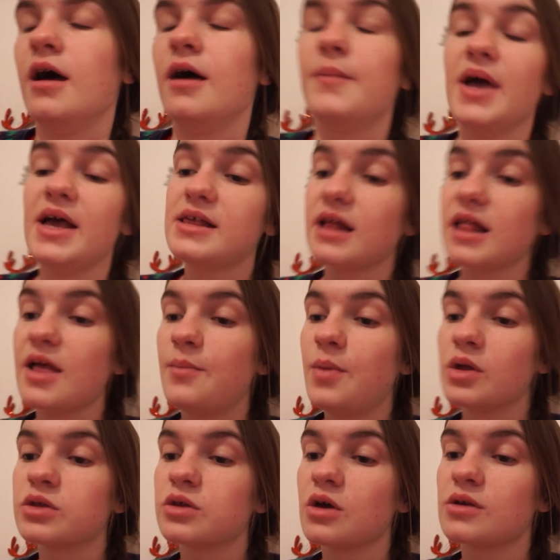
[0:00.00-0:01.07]
Basically, I
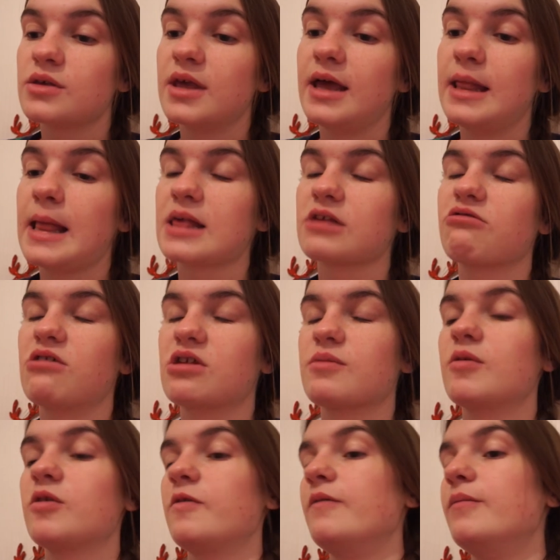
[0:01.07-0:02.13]
booked to go see Last
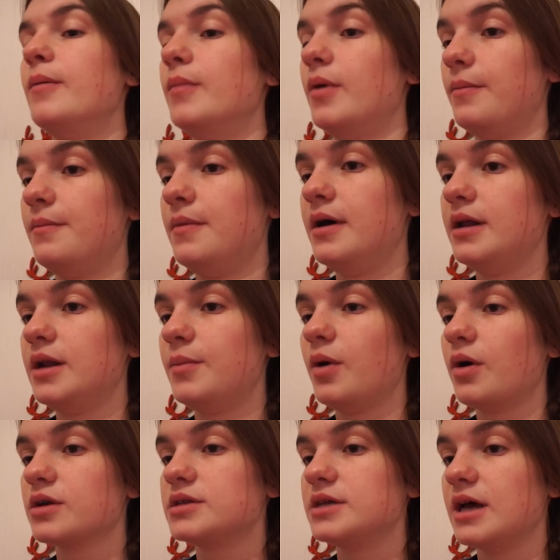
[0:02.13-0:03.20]
Christmas with my mum, and I
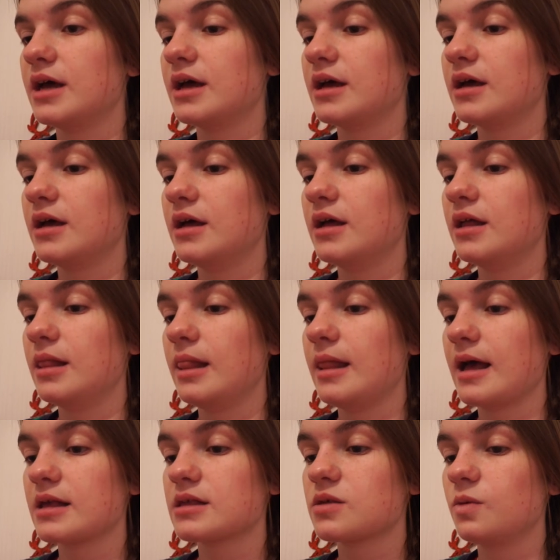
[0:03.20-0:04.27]
booked it
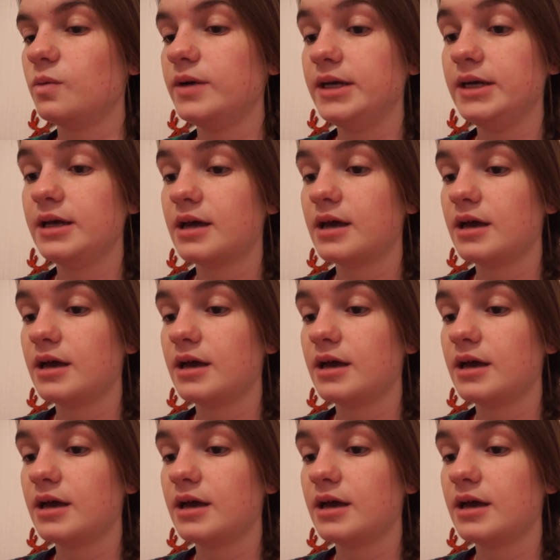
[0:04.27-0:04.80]
last week.